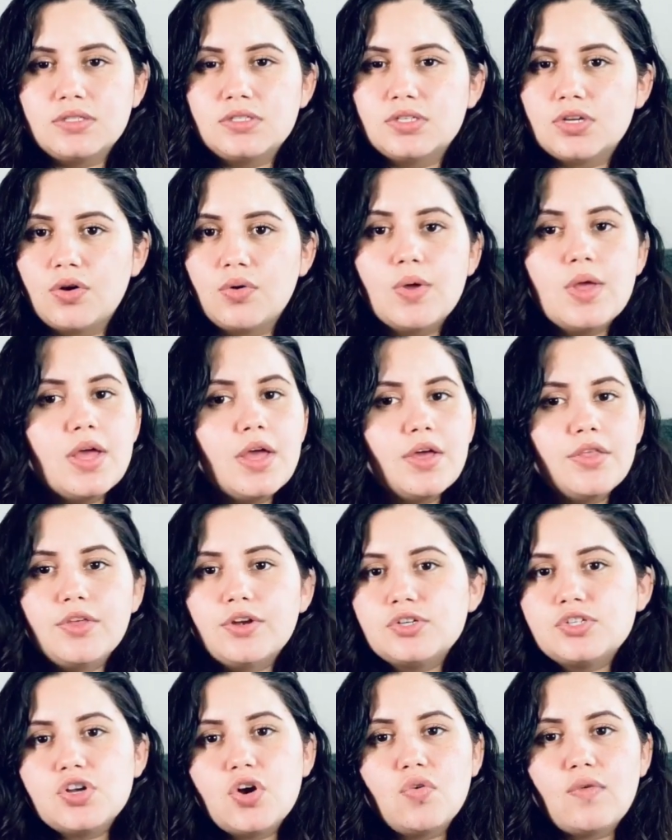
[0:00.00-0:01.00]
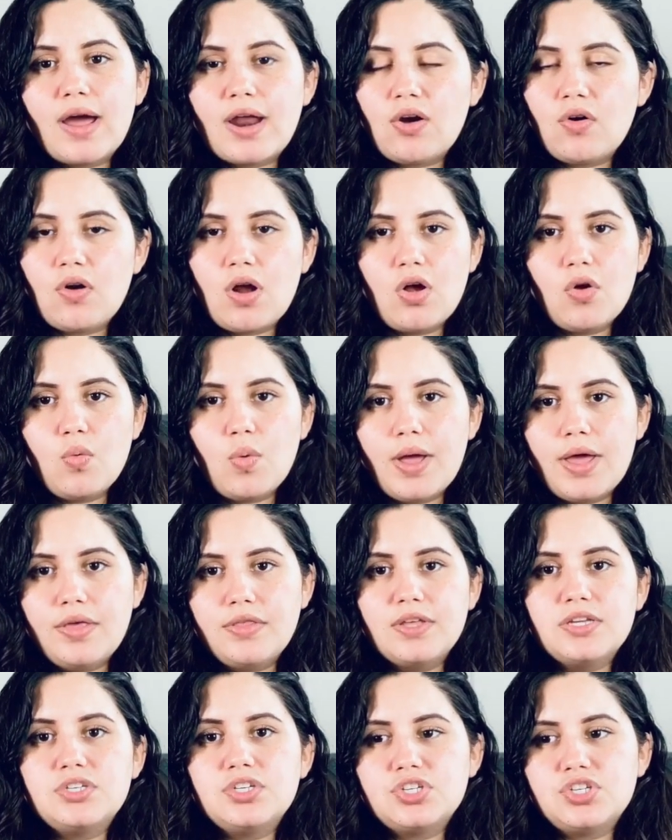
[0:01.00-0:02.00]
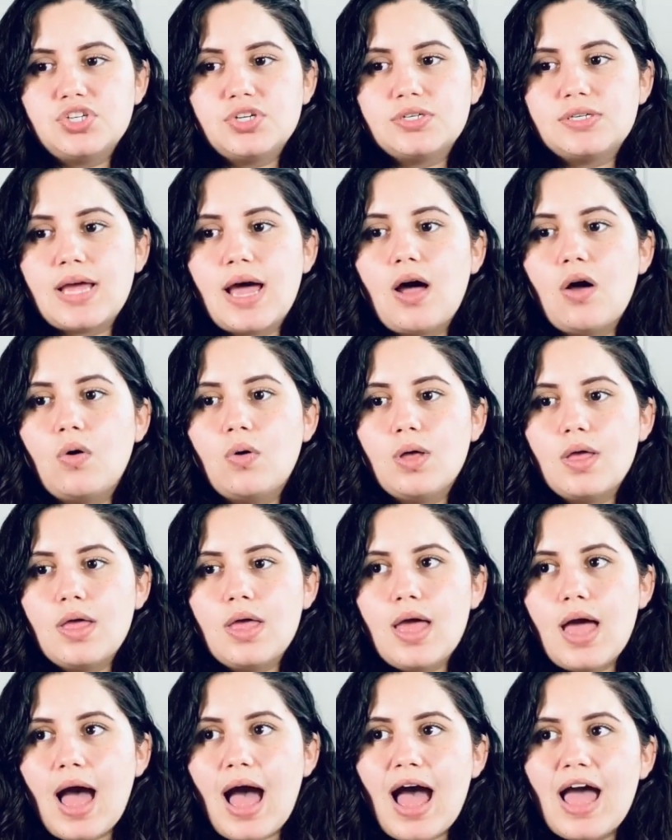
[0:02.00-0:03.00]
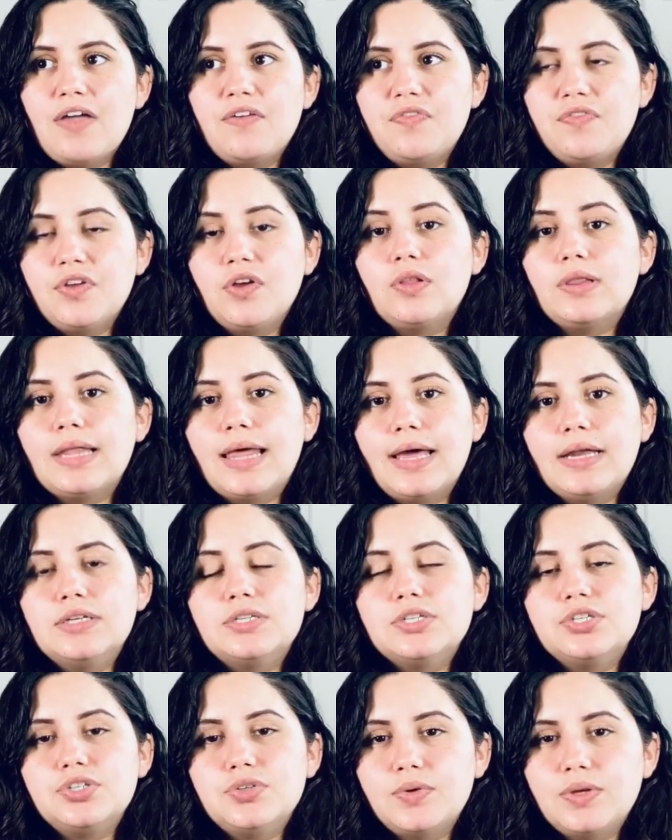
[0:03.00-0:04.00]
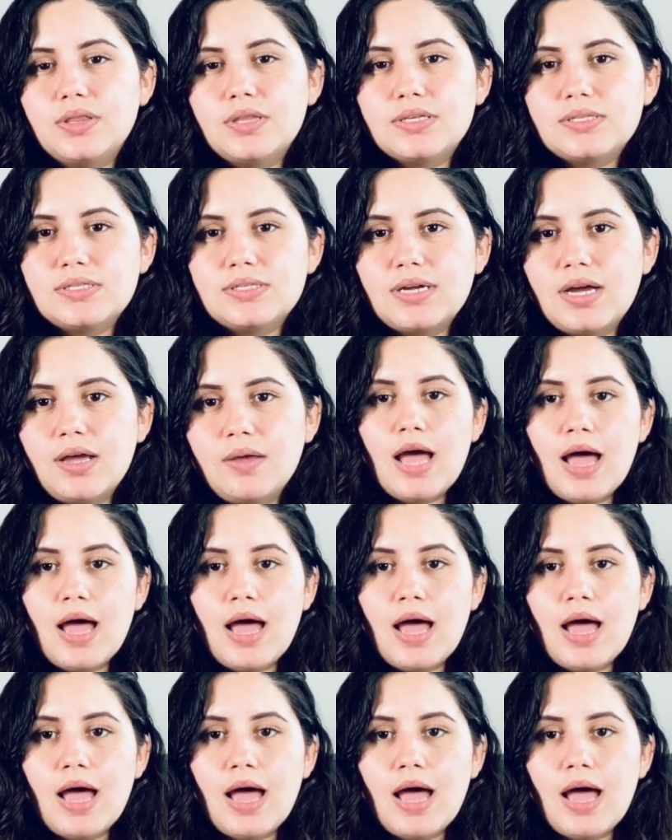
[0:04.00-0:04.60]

So there's no right or wrong way. This is just how I feel led to do it this time.